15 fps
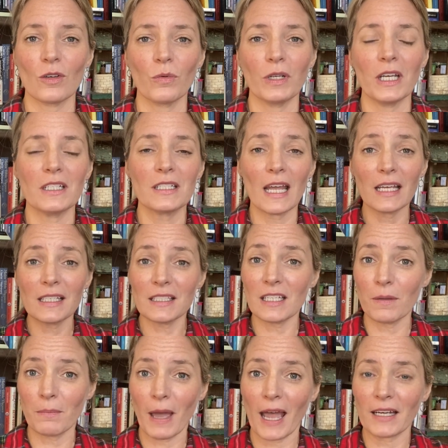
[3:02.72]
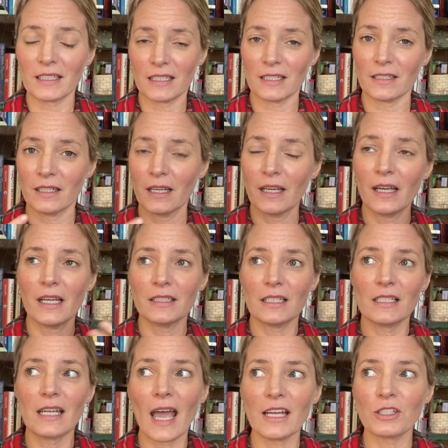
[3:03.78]
we need to take a step back, to
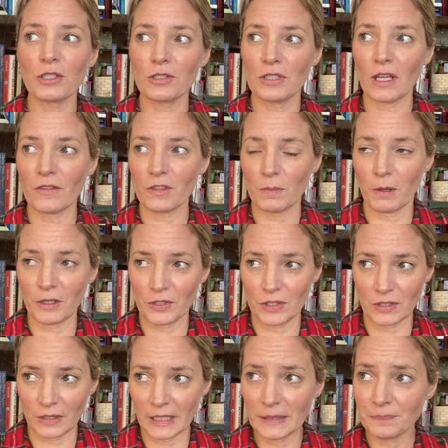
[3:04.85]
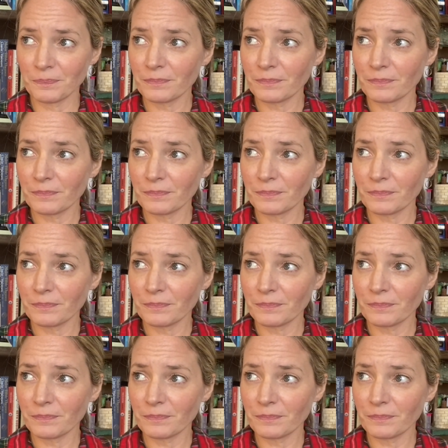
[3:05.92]
detach ourselves personally,